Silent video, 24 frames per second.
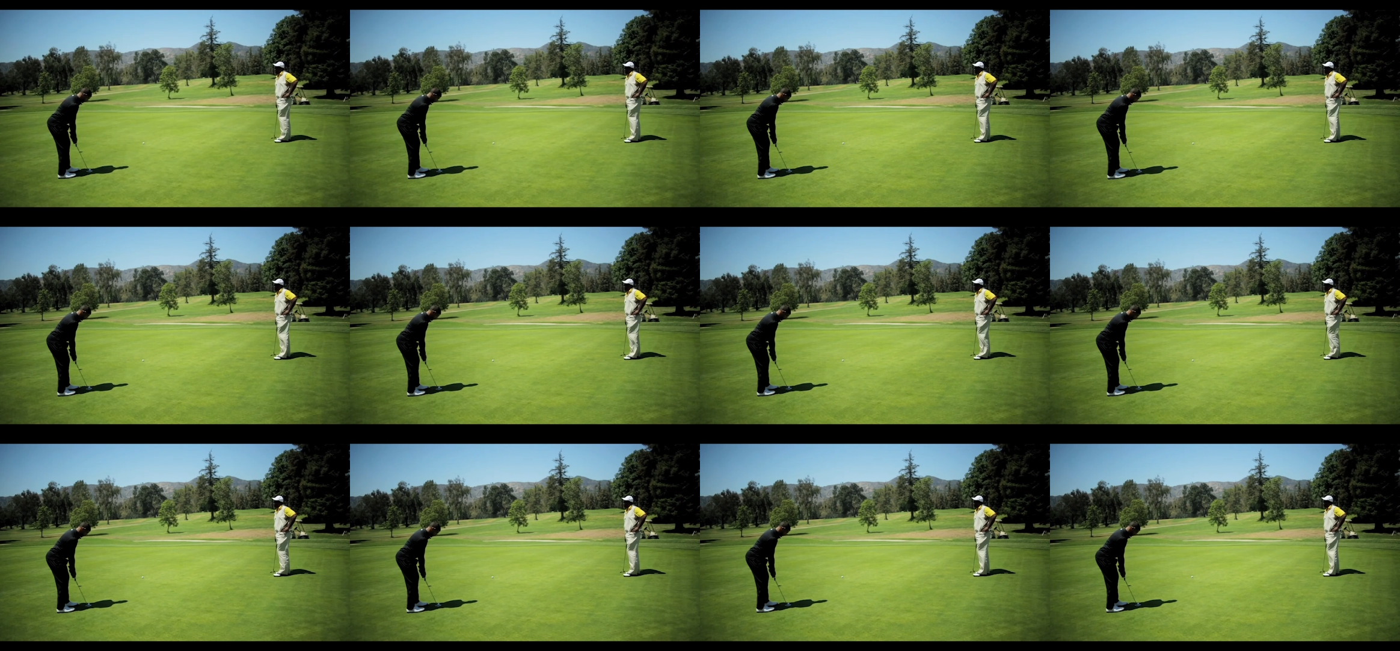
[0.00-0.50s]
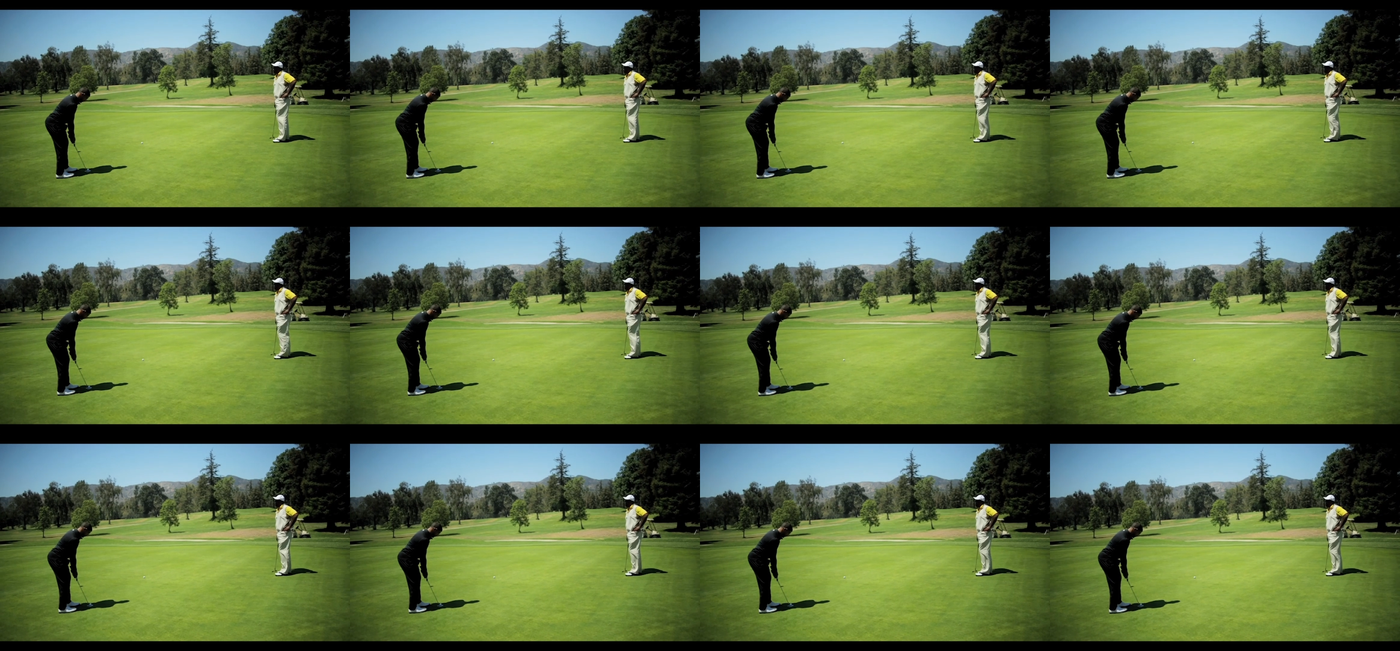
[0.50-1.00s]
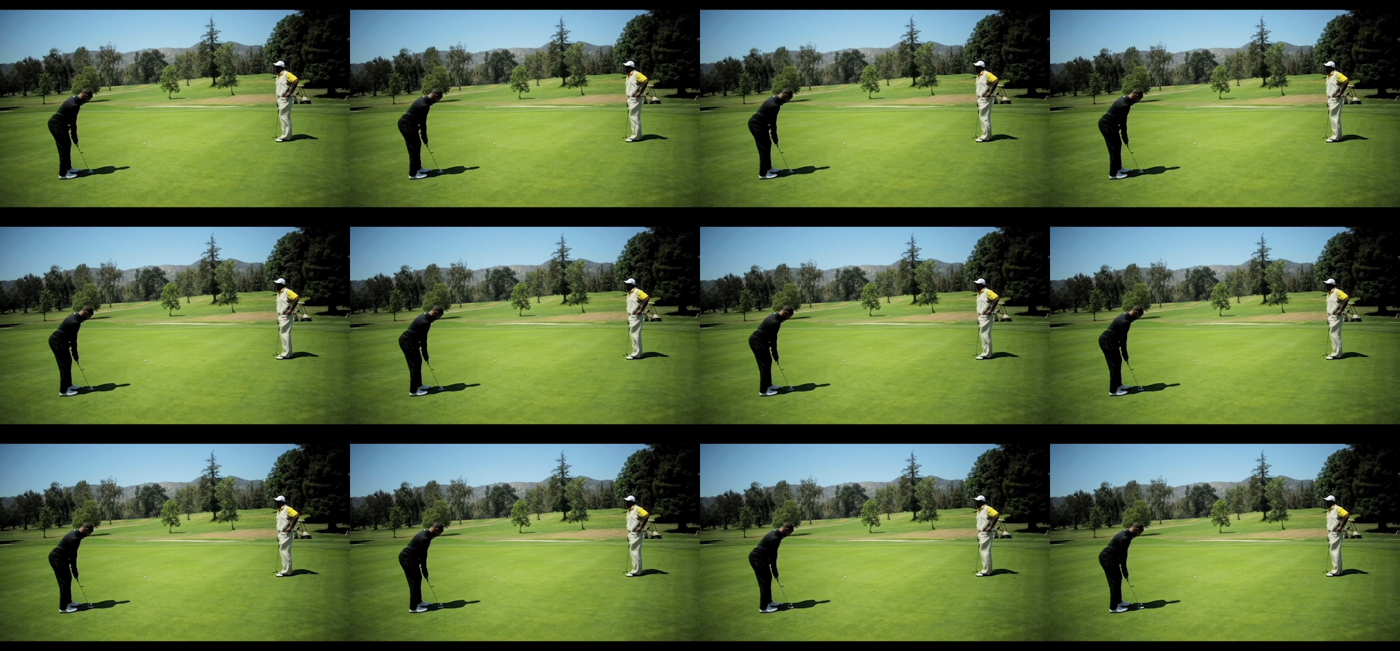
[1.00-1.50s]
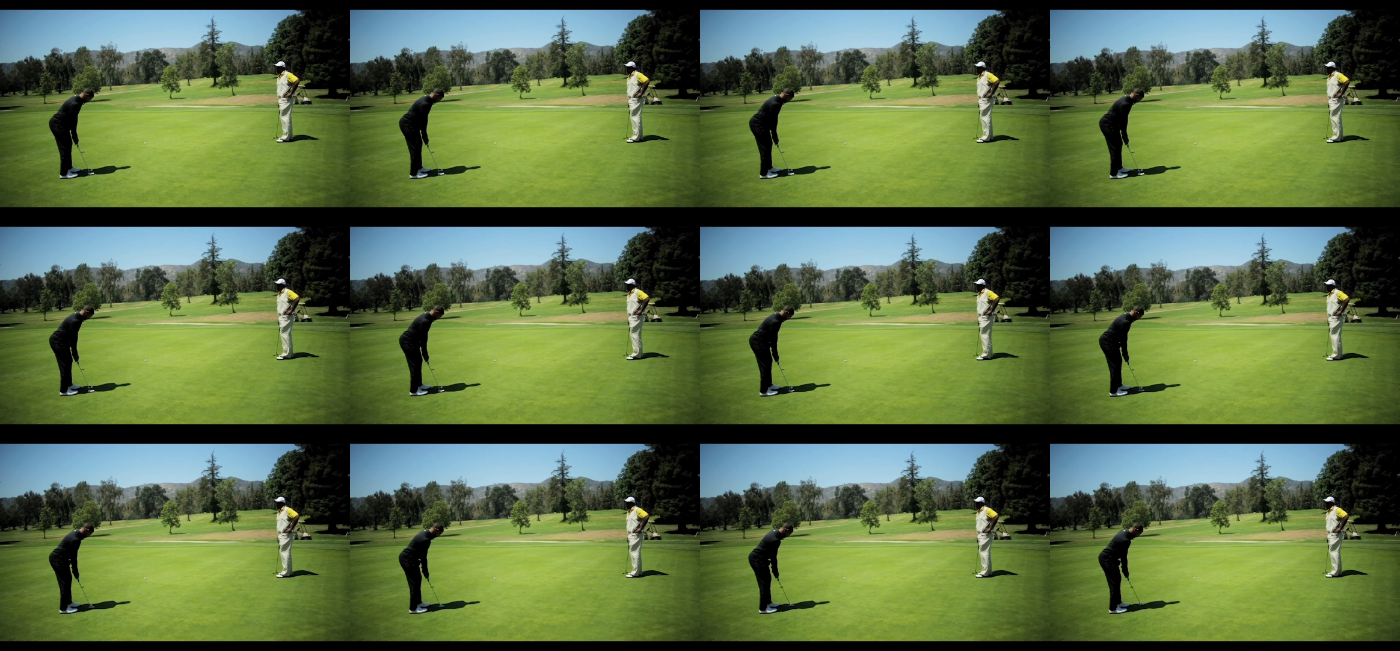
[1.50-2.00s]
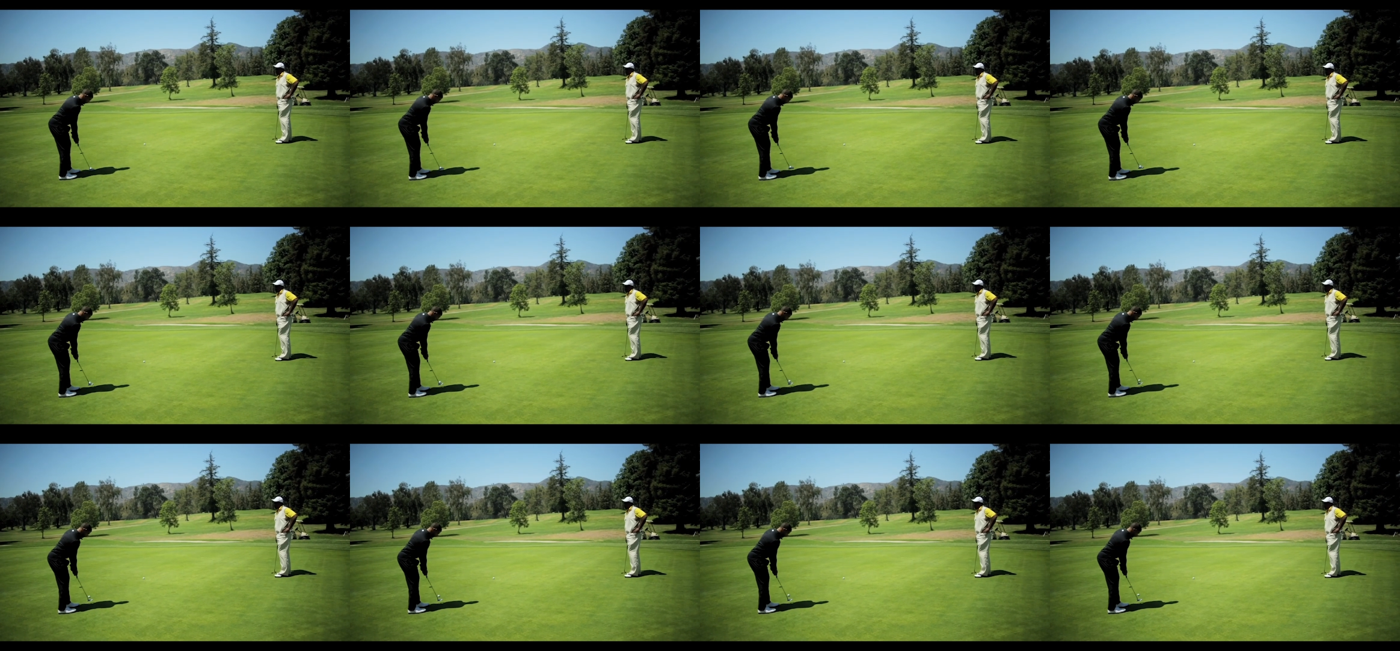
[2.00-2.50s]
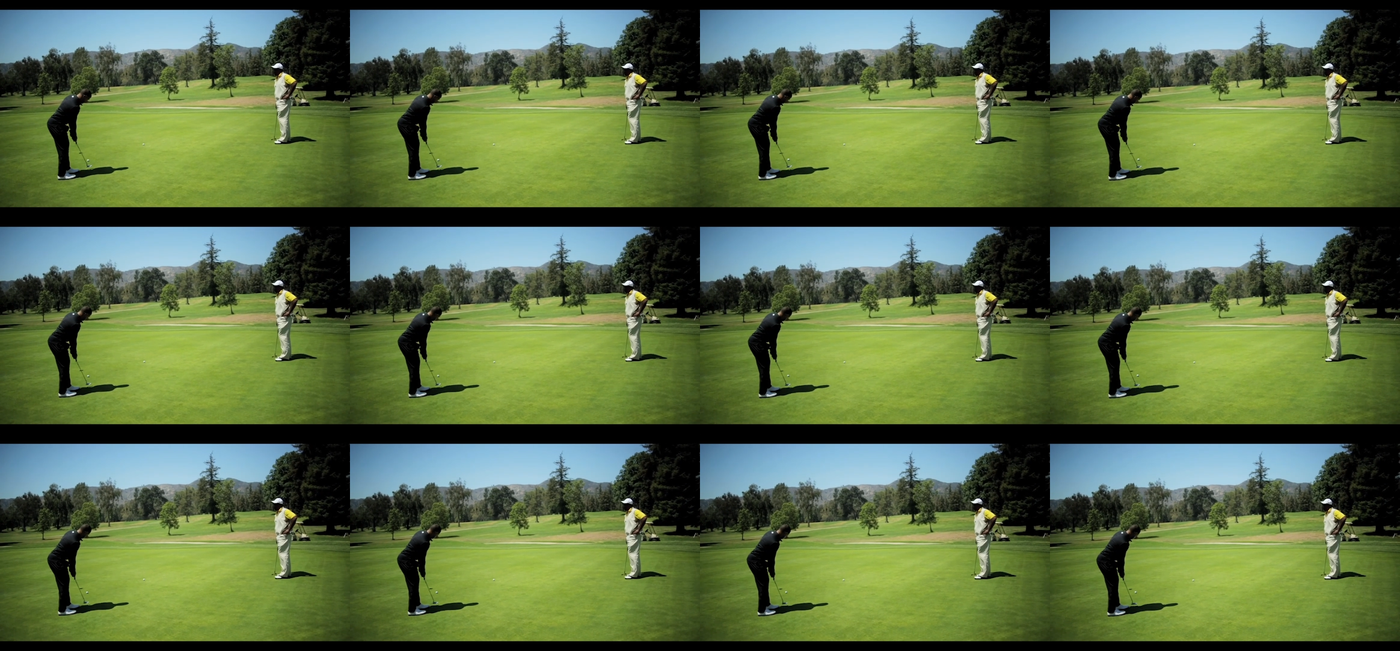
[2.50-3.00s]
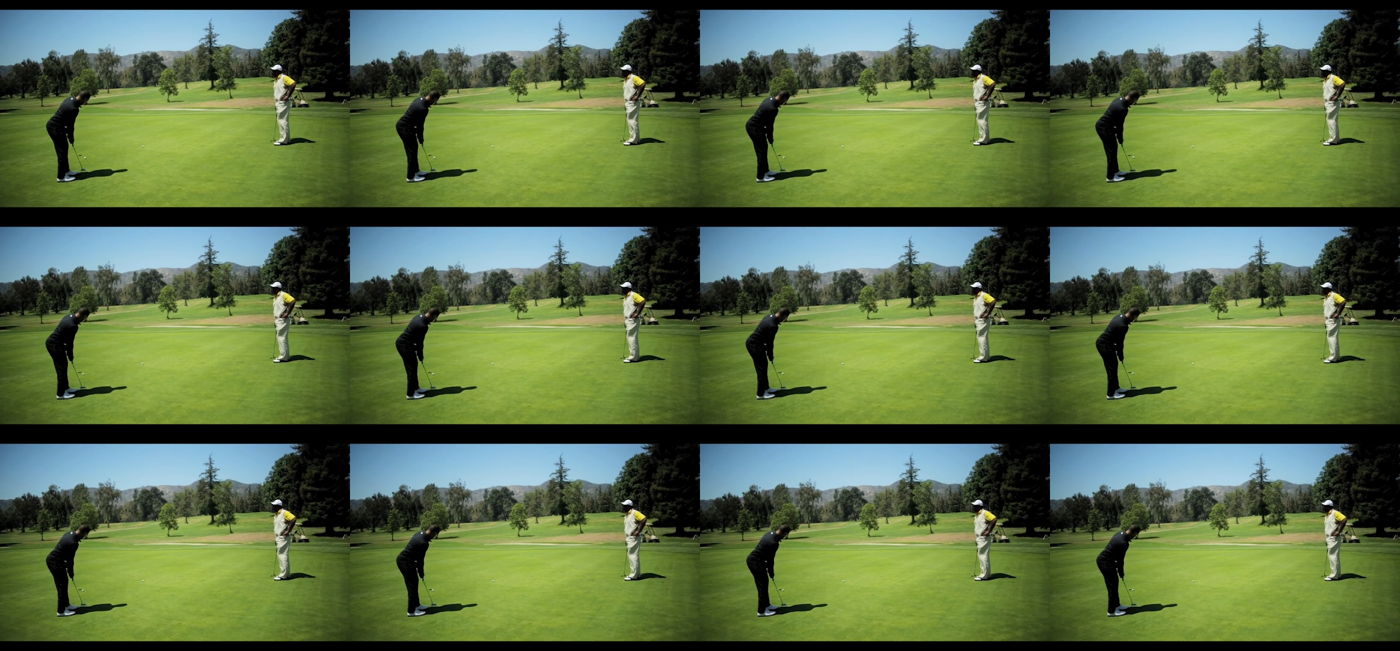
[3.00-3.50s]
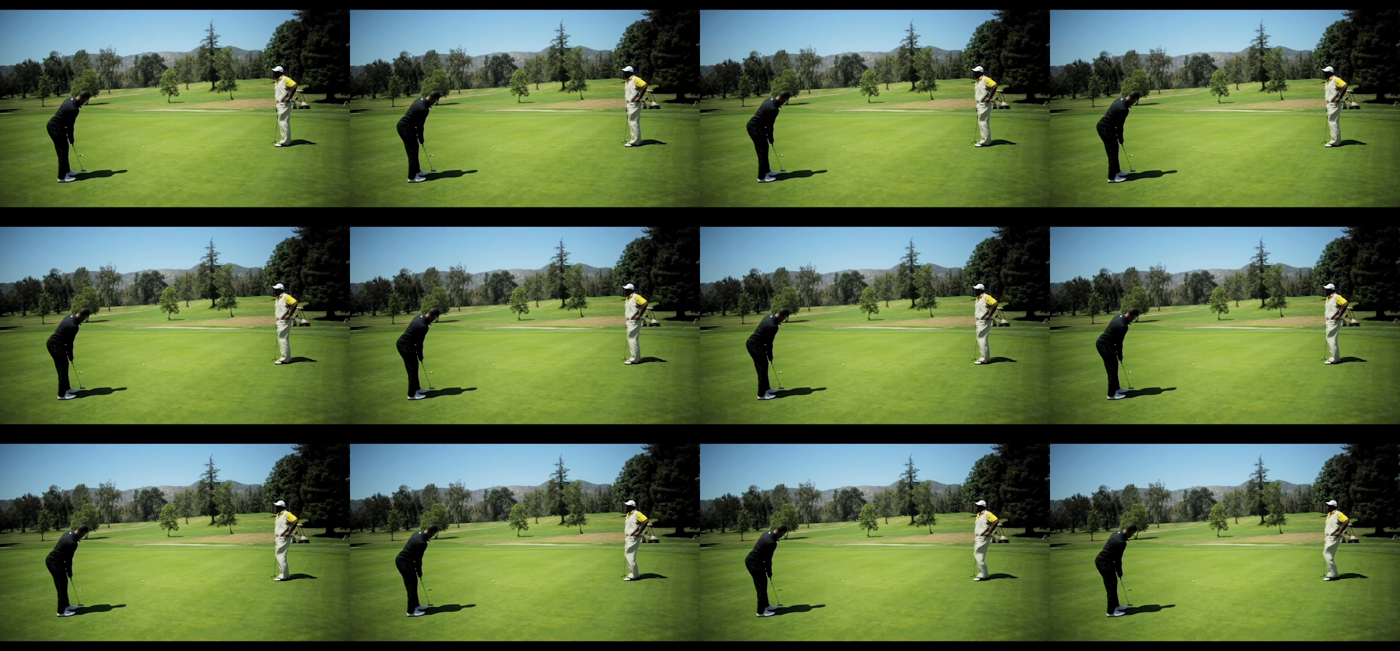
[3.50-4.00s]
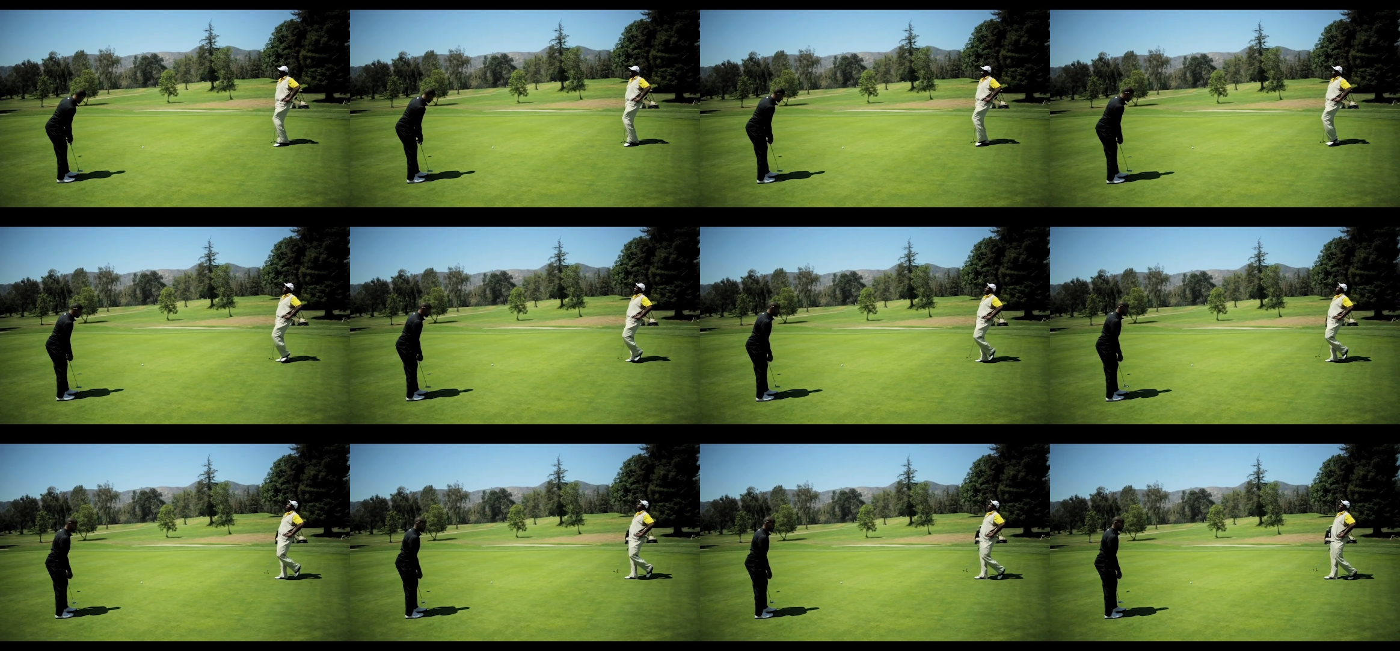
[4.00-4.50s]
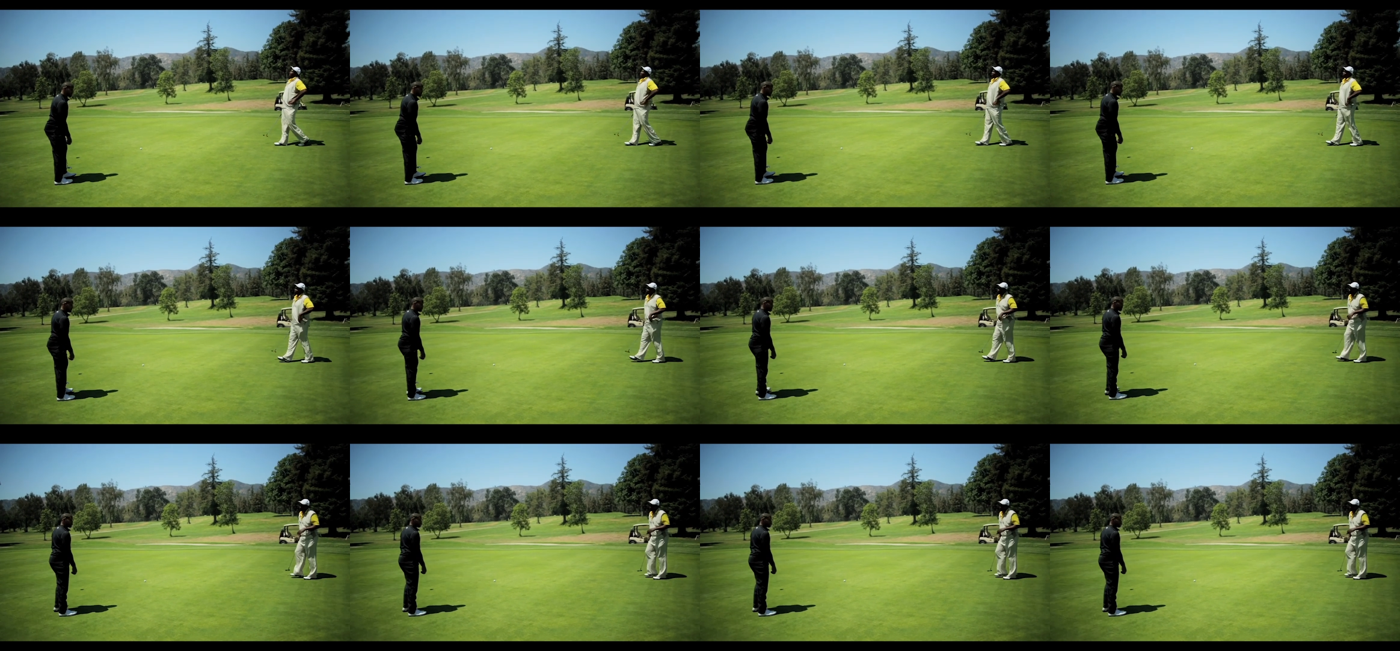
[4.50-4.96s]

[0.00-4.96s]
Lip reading: Nobody's mouth can be seen.